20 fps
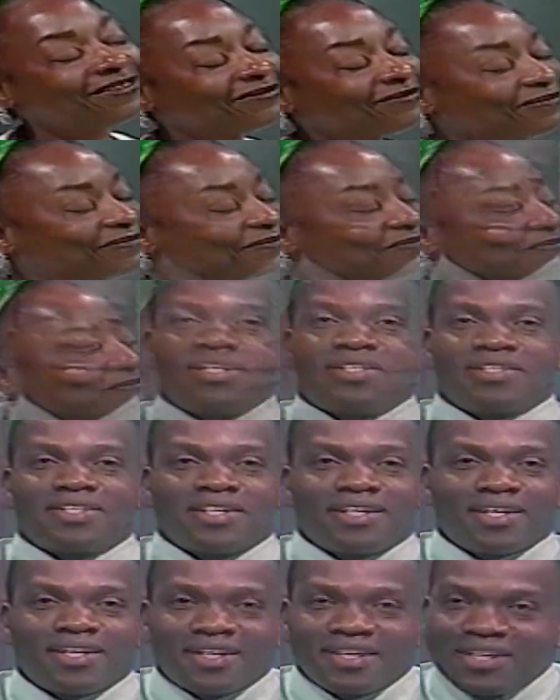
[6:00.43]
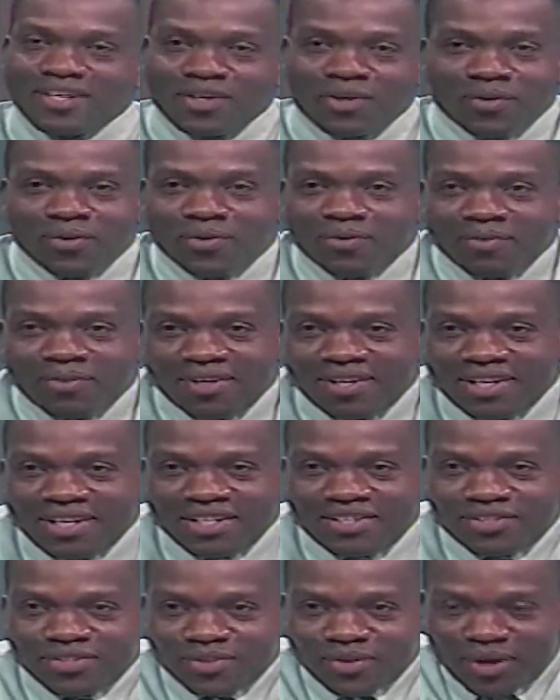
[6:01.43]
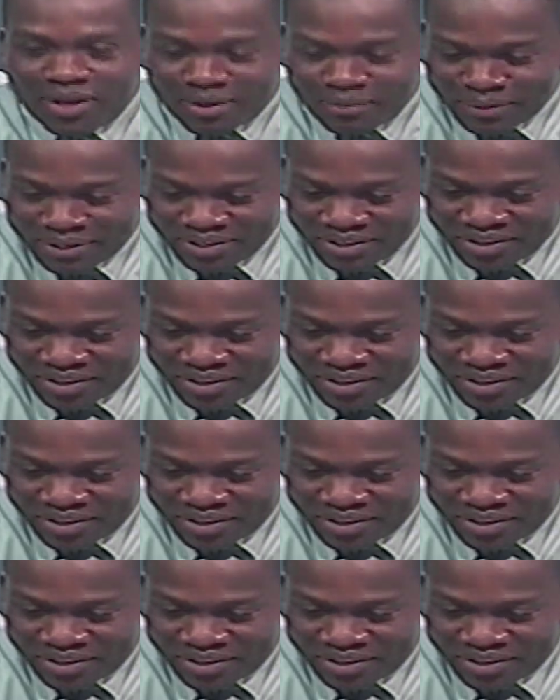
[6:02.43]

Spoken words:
All right, you know, listen to all of what you